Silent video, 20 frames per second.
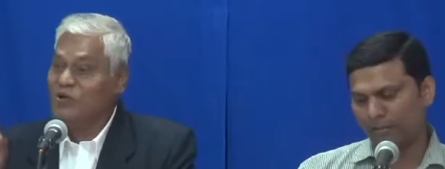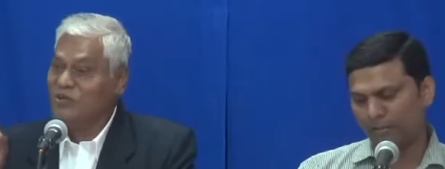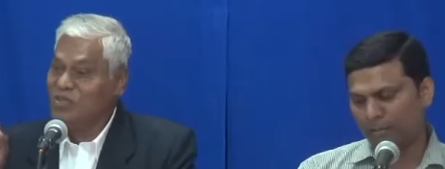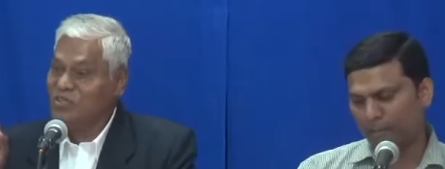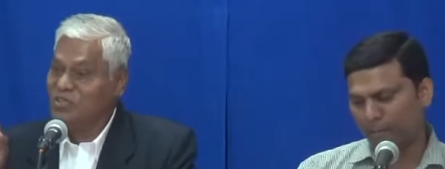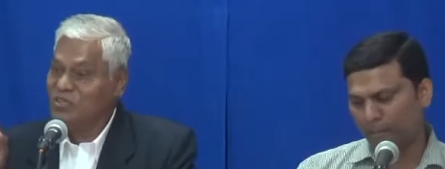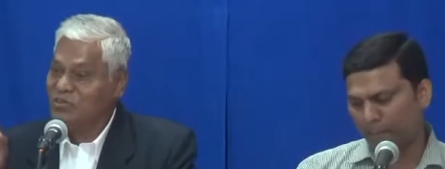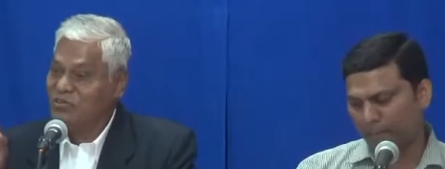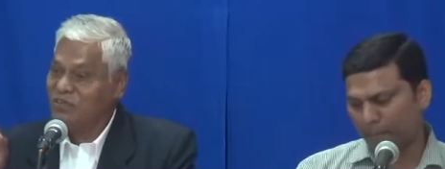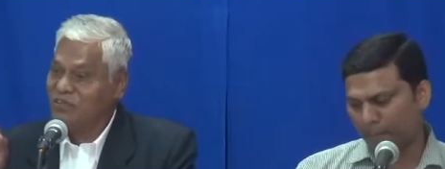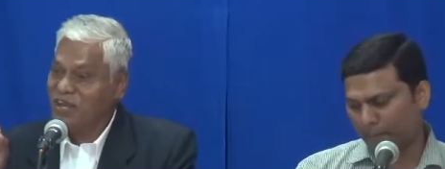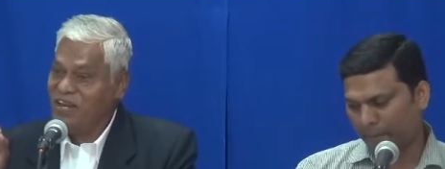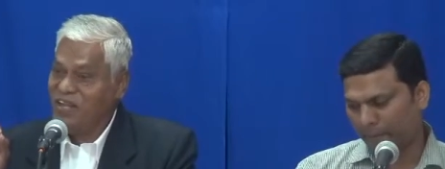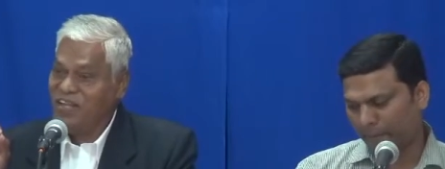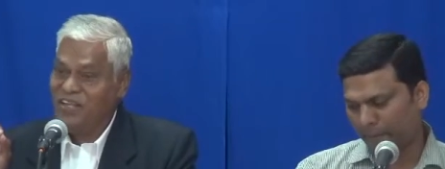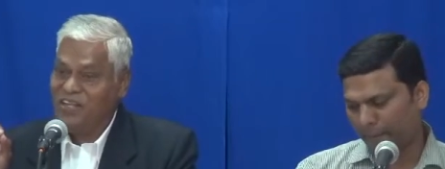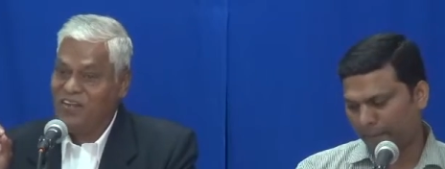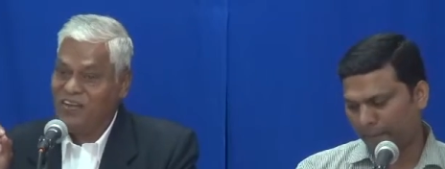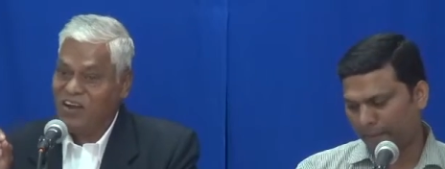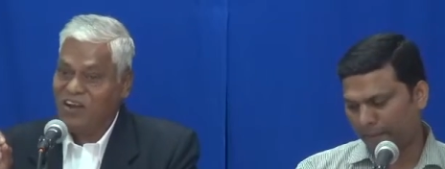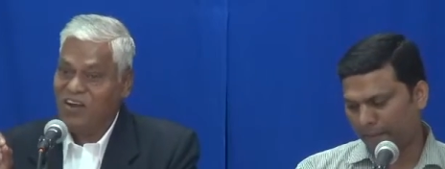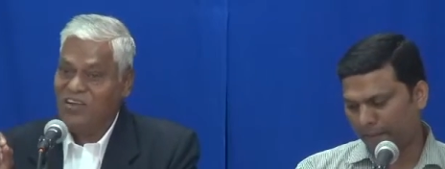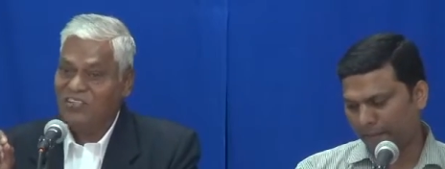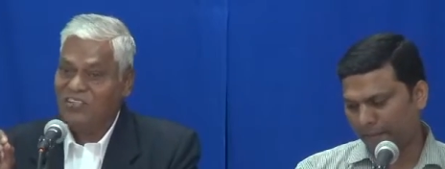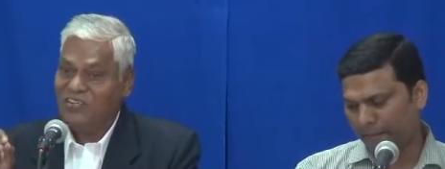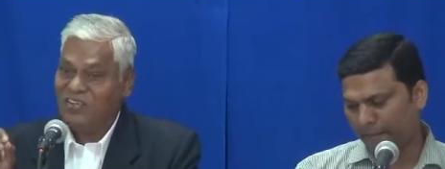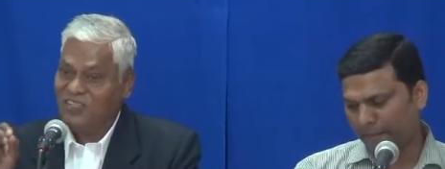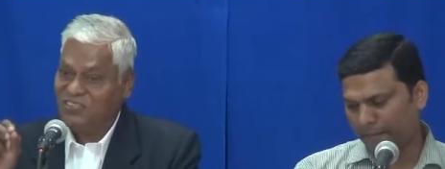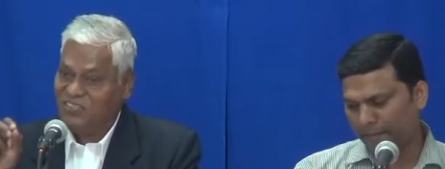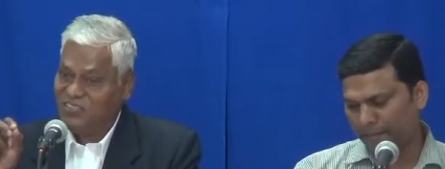Speaker 1: it was a very hard,
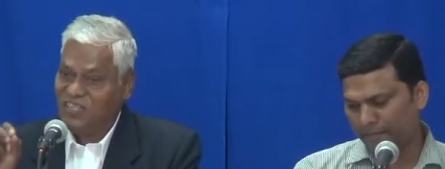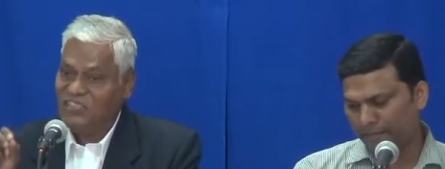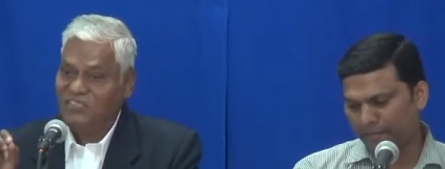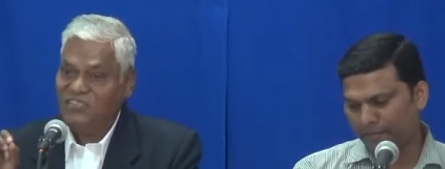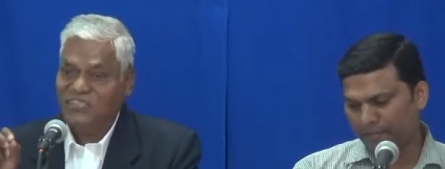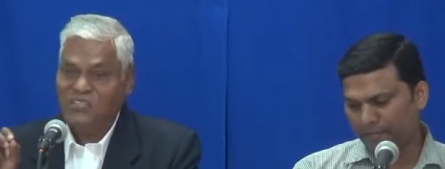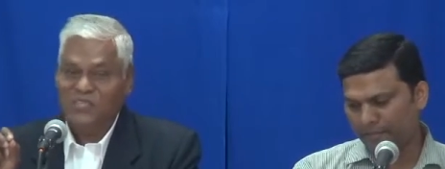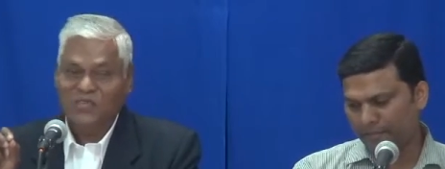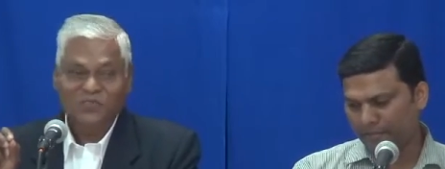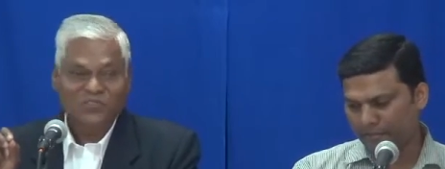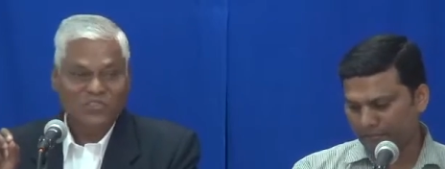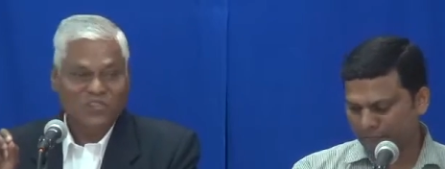sensitive